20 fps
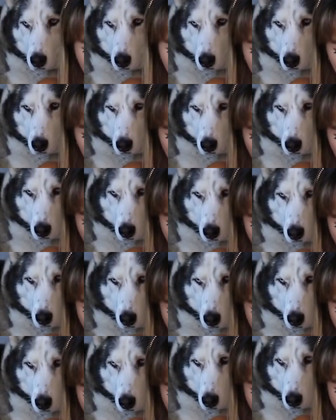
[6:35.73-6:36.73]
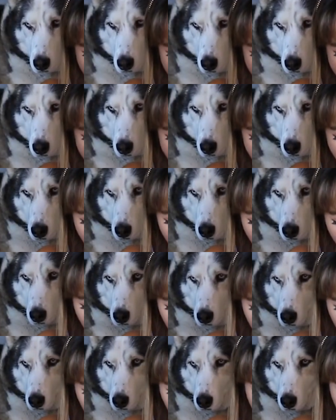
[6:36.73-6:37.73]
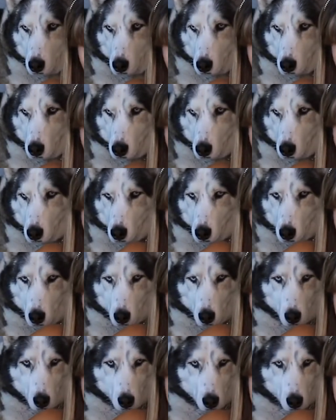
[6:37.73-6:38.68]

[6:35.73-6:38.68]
No words are spoken by the person on screen.